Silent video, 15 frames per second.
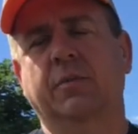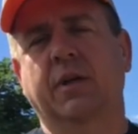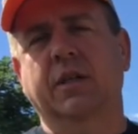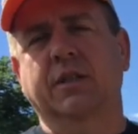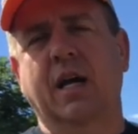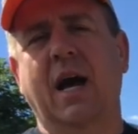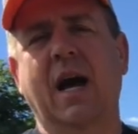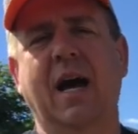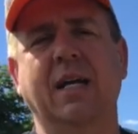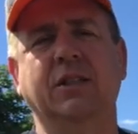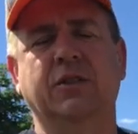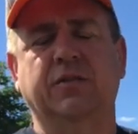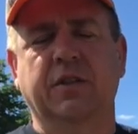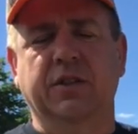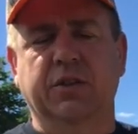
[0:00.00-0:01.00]
because it
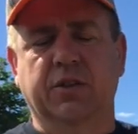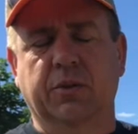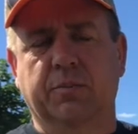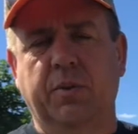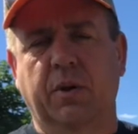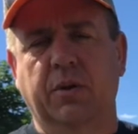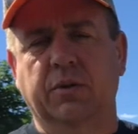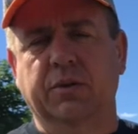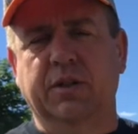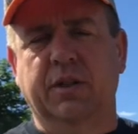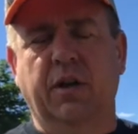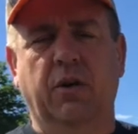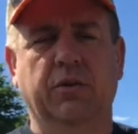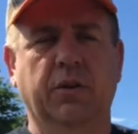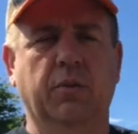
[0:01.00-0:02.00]
hides visitor posts and it
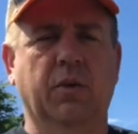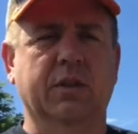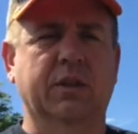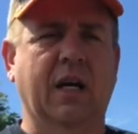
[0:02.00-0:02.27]
only wants